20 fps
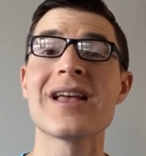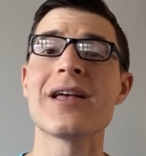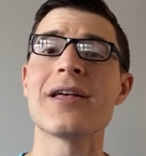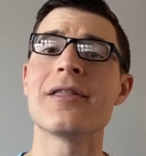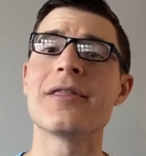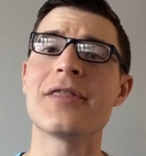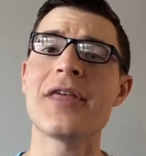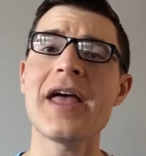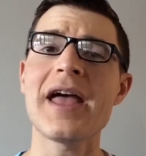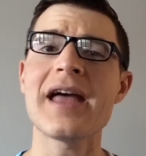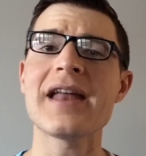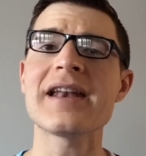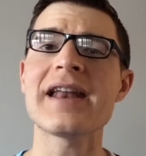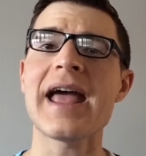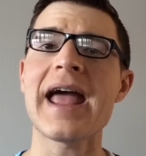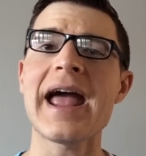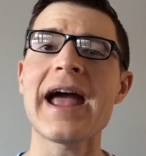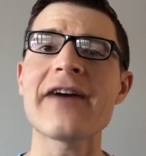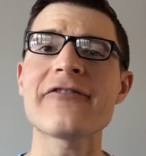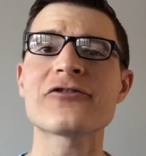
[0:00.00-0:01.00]
Then
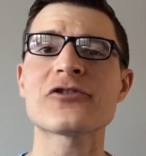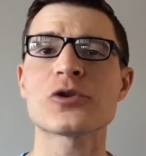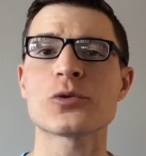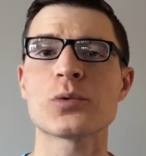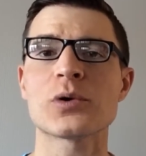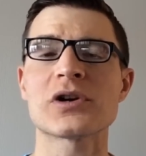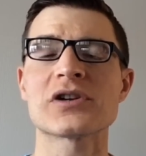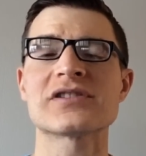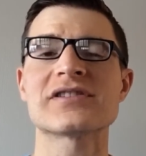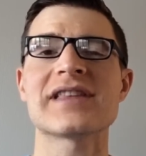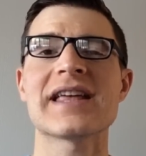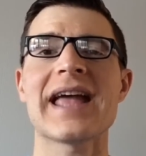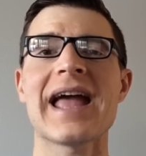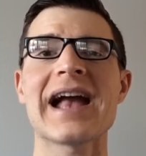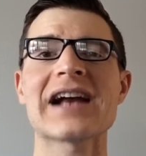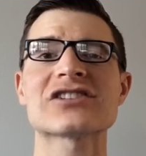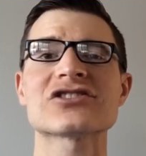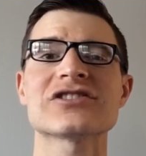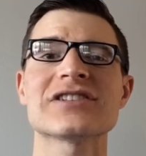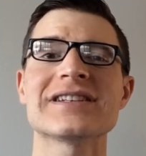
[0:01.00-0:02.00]
afterwards, they
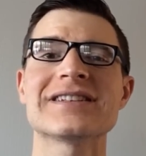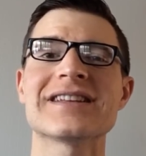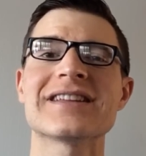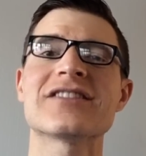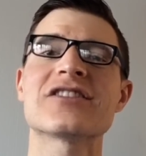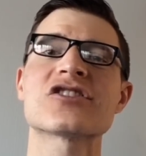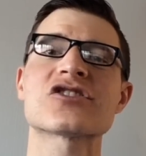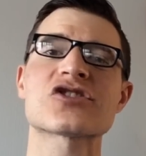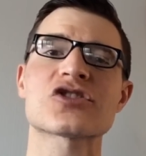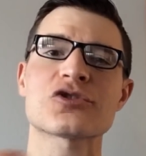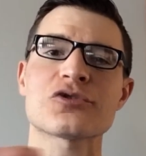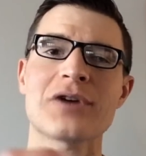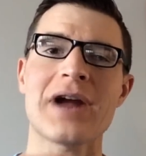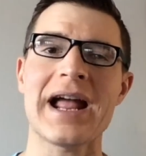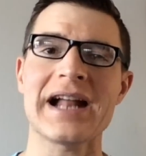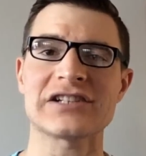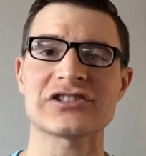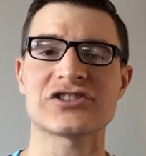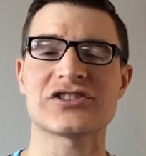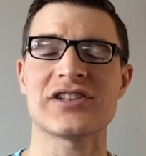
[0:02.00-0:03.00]
actually did the
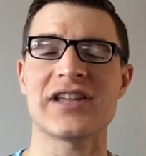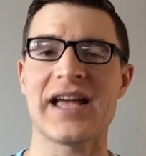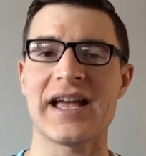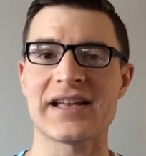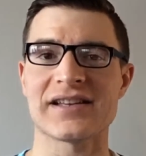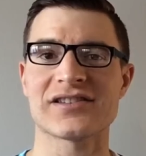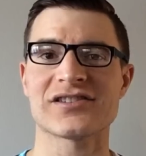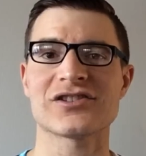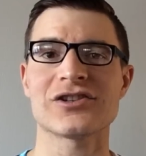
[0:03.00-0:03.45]
scratch test.